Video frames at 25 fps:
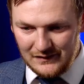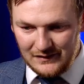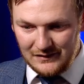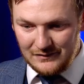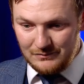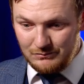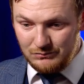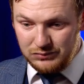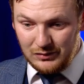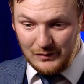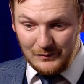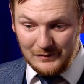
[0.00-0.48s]
It's
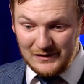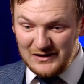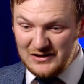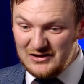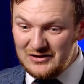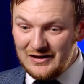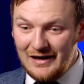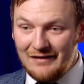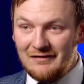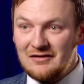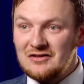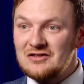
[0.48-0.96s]
probably
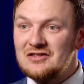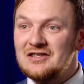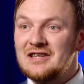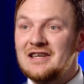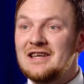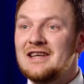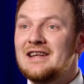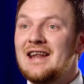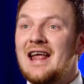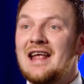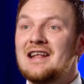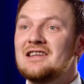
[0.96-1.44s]

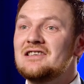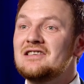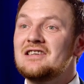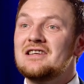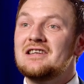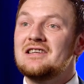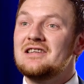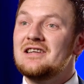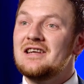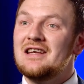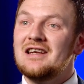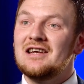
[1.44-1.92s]
17,
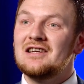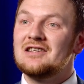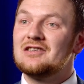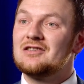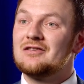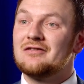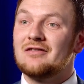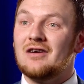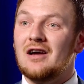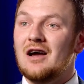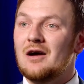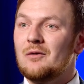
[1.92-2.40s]
18 years
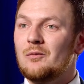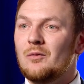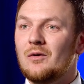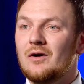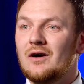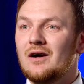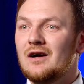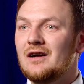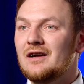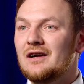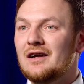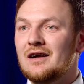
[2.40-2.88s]
of hard
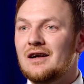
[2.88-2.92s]
work